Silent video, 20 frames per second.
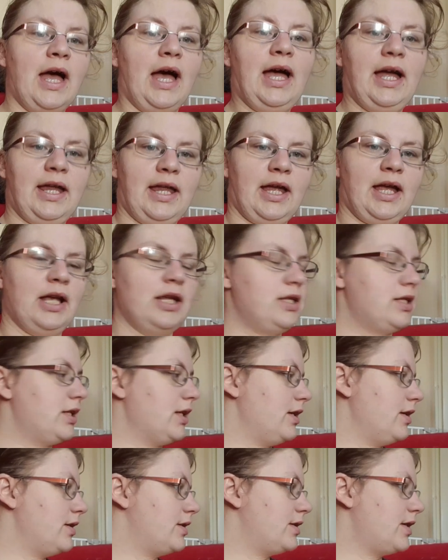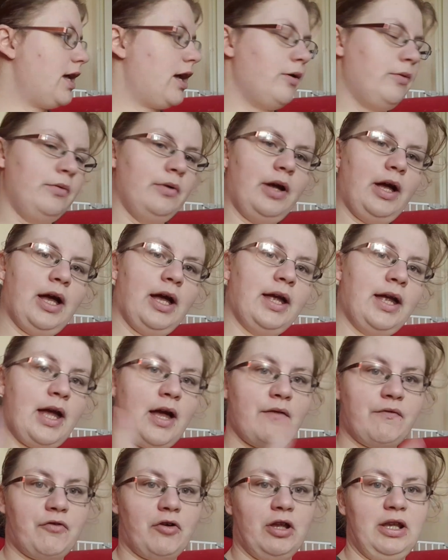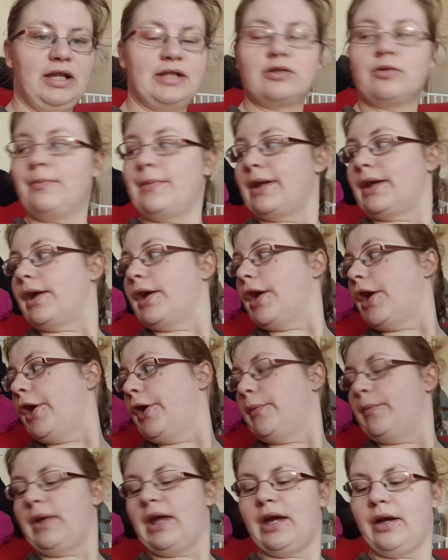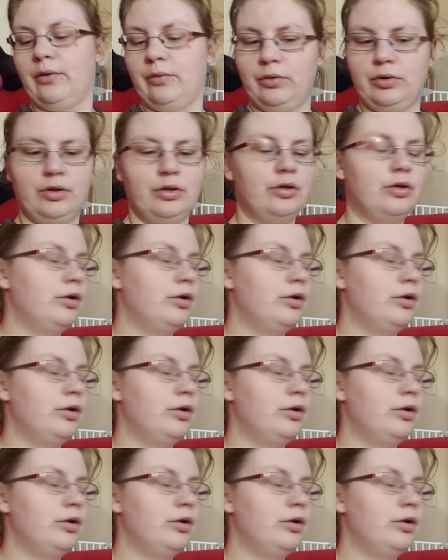Hi, guys. So, I have got little man at home now.